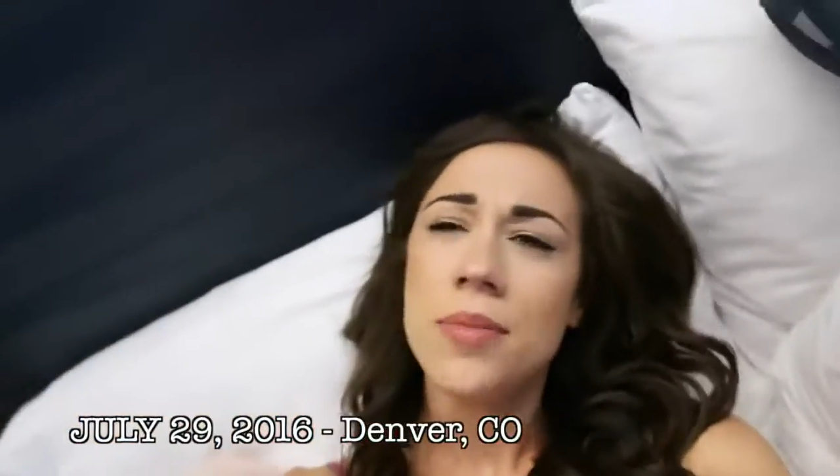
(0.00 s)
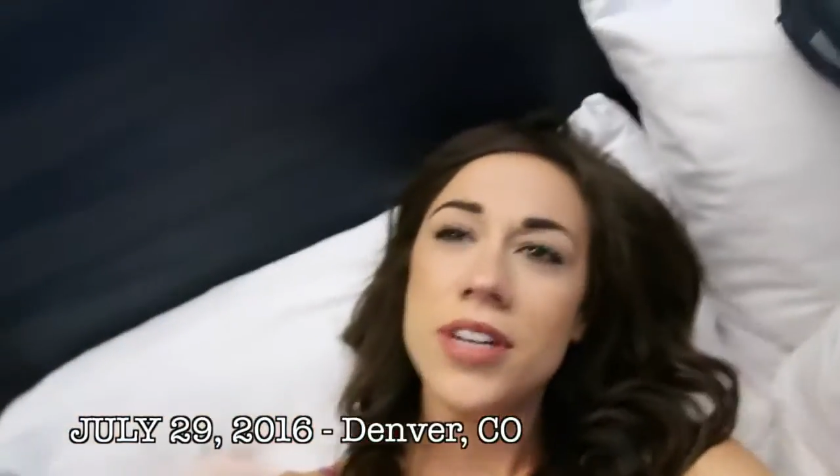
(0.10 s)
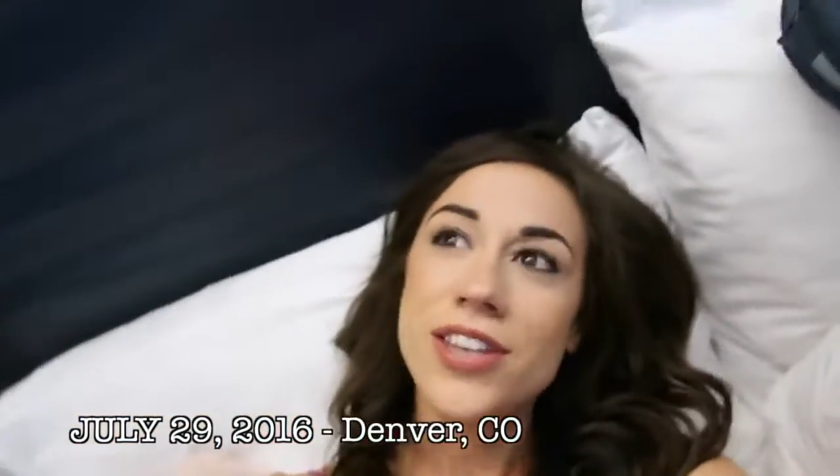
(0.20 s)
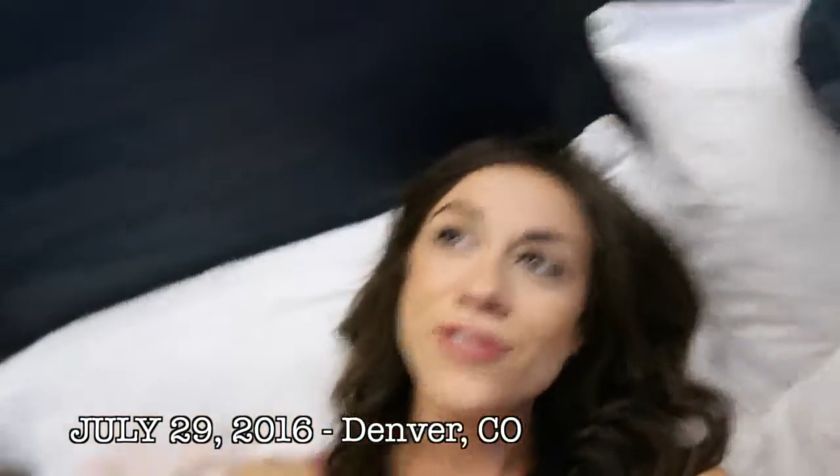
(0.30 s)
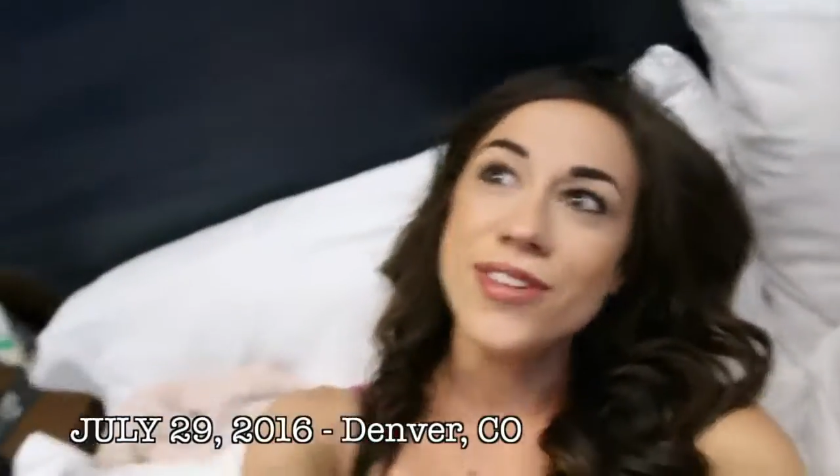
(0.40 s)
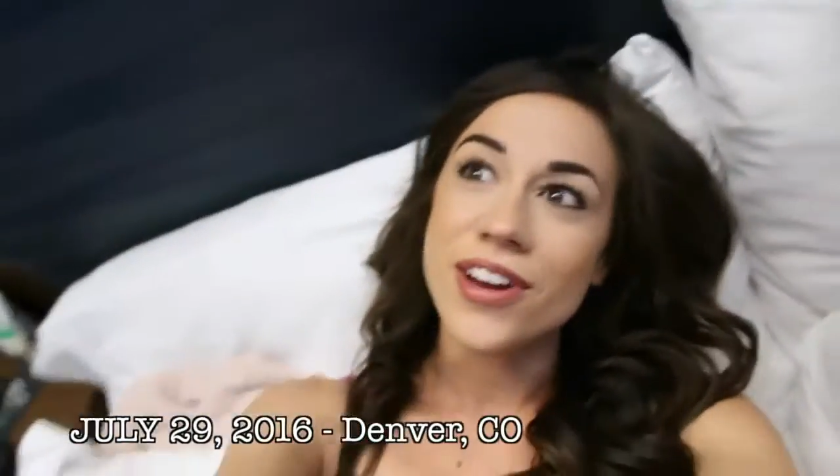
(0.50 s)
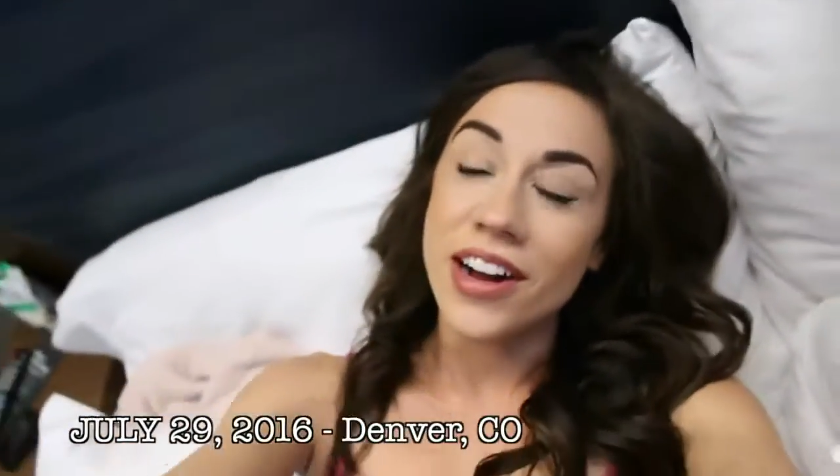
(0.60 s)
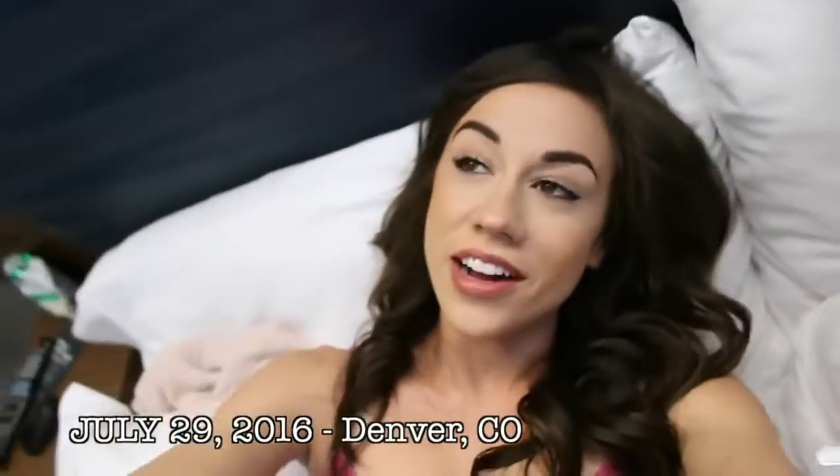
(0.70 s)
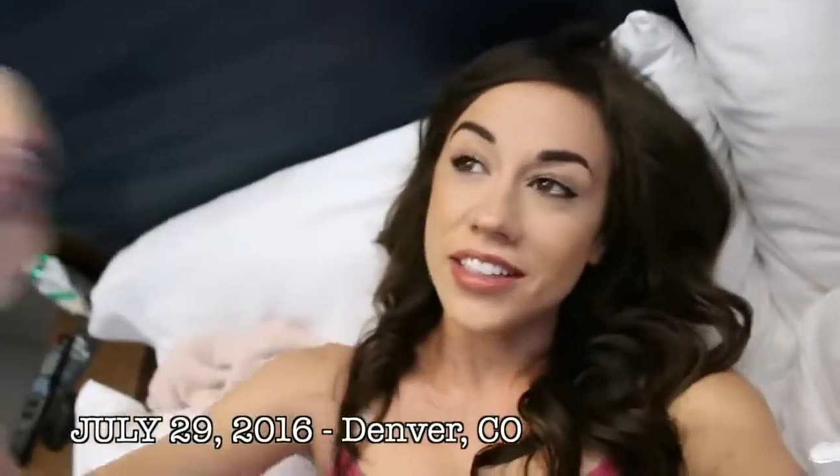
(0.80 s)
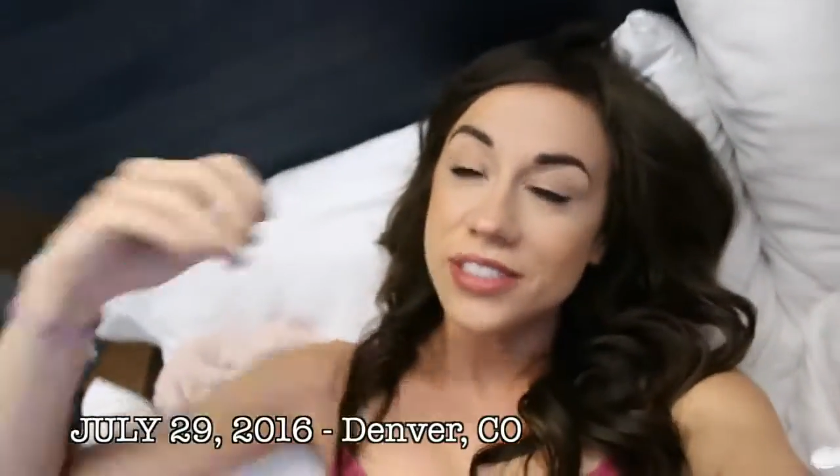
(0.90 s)
come when you
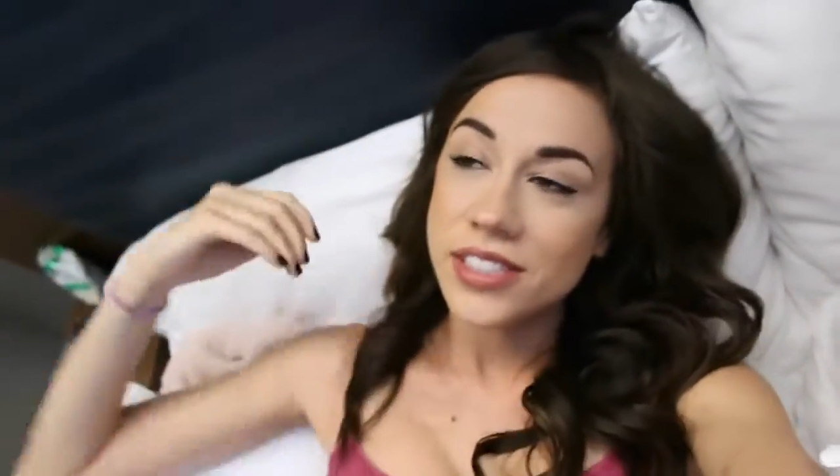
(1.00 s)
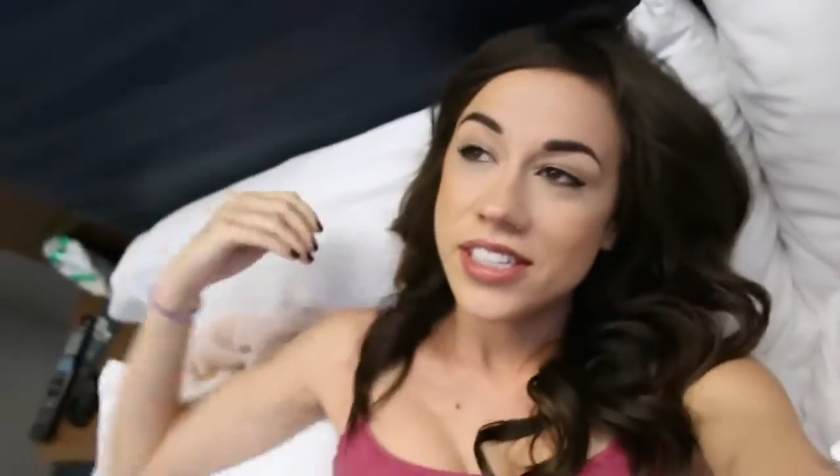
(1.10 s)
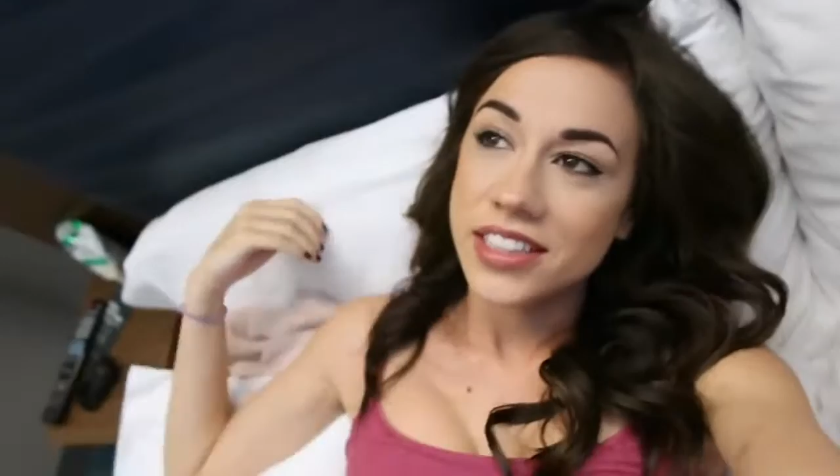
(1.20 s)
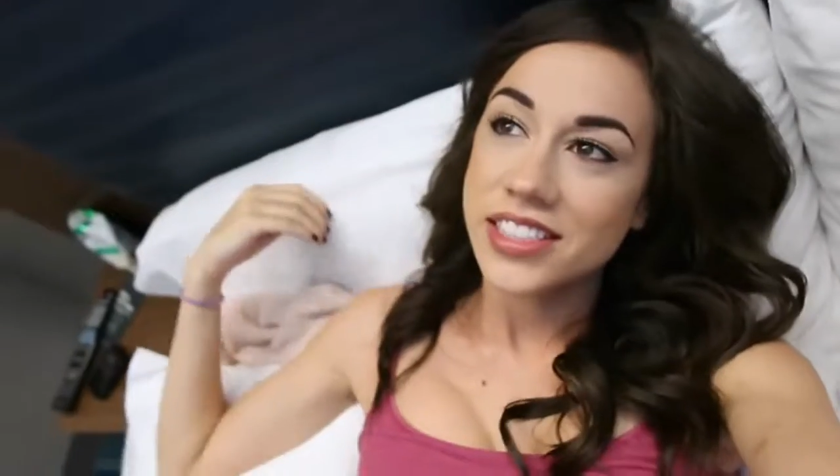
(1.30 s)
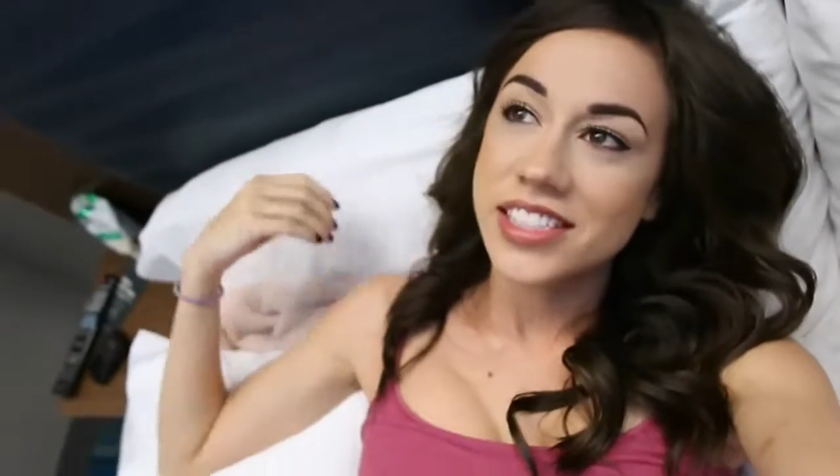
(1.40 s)
yawn, you suddenly